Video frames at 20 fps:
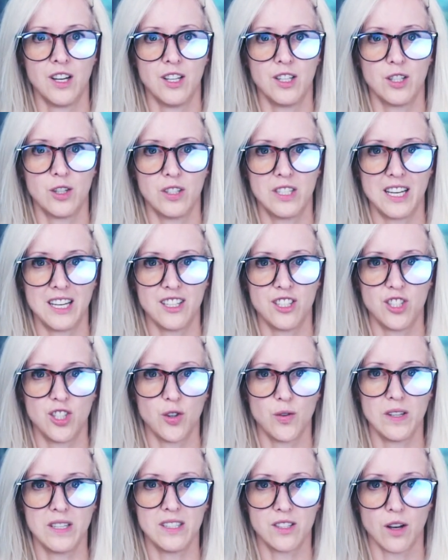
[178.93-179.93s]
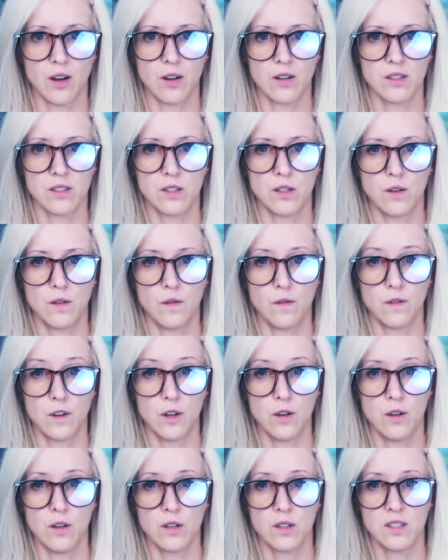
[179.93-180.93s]
To test your results, view
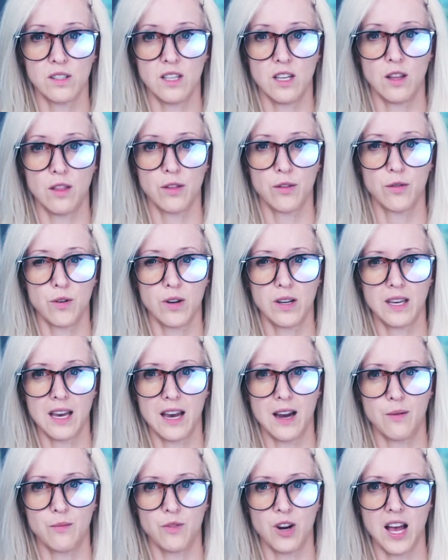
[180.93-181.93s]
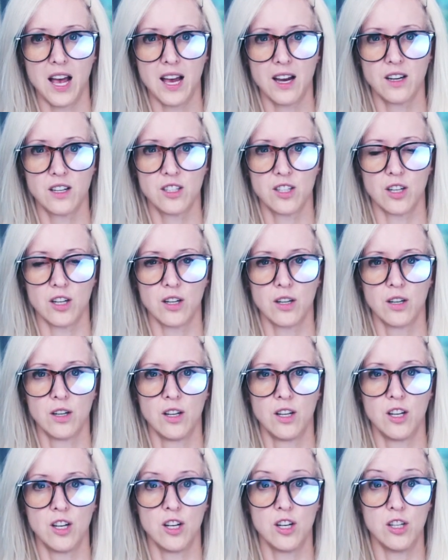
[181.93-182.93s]
your scene a camera actor,
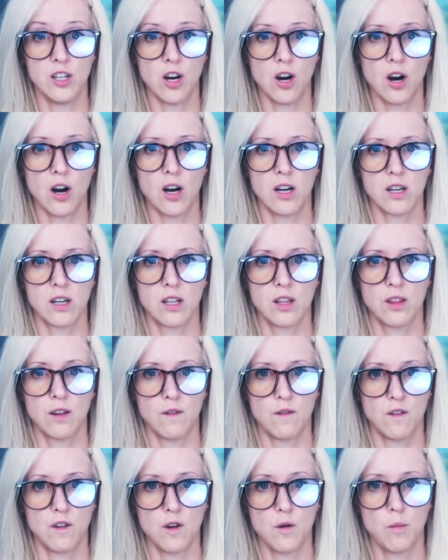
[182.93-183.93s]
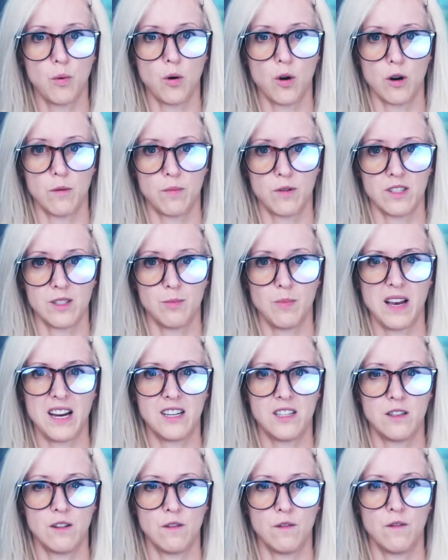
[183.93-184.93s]
not the viewport
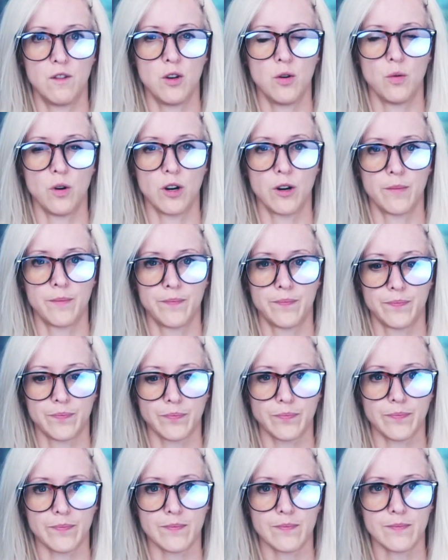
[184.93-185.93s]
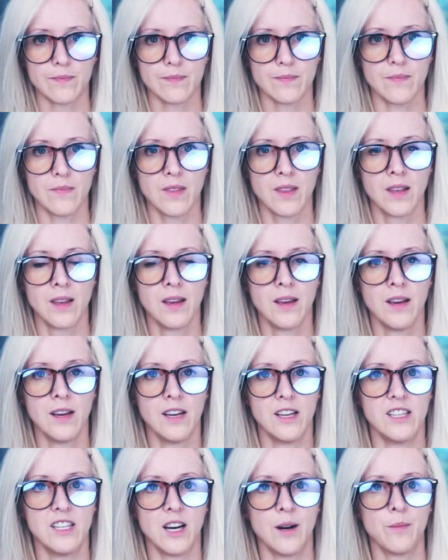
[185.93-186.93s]
perspective viewer.
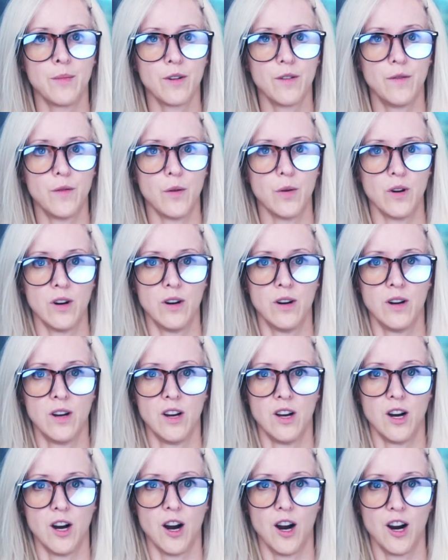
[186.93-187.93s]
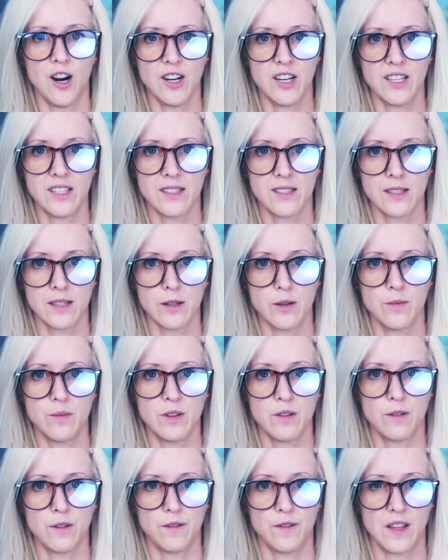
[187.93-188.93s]
Number 4, harness
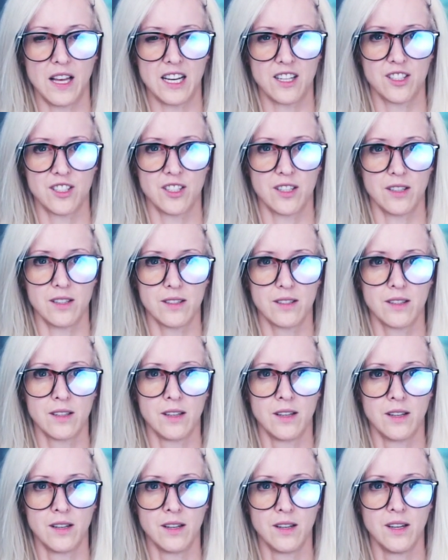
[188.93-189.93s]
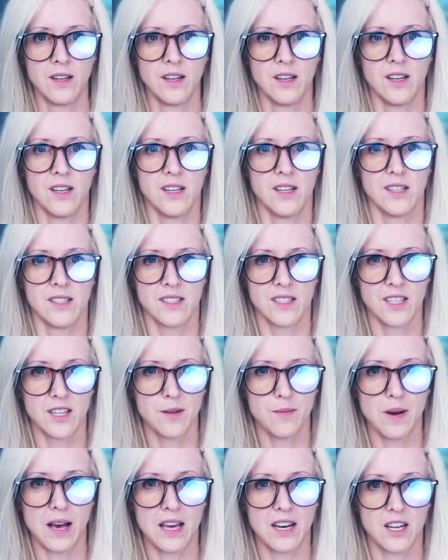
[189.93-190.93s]
lumen reflections.
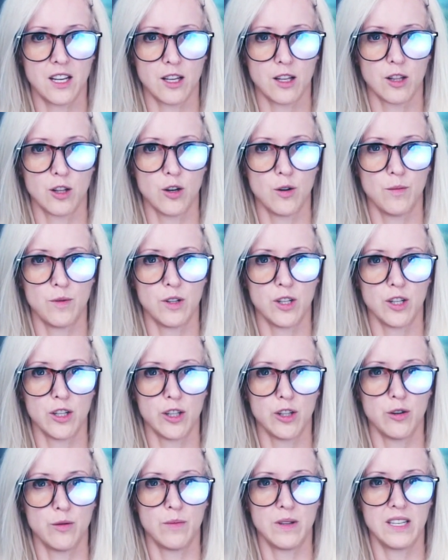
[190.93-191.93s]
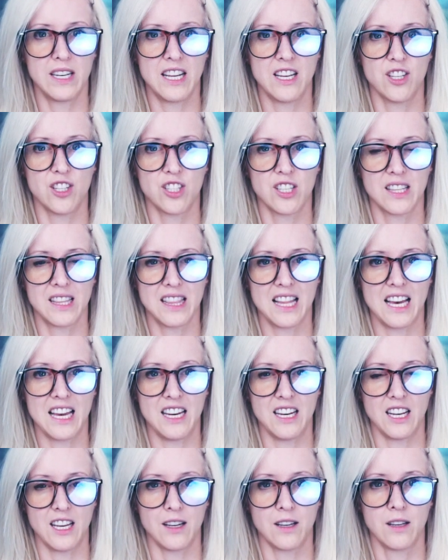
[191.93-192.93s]
Cinematic global illumination
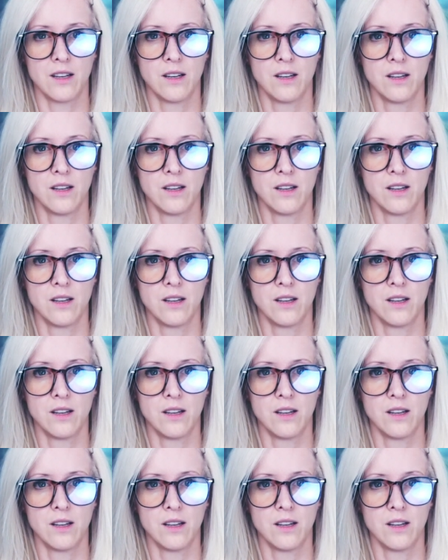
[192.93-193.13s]
lighting.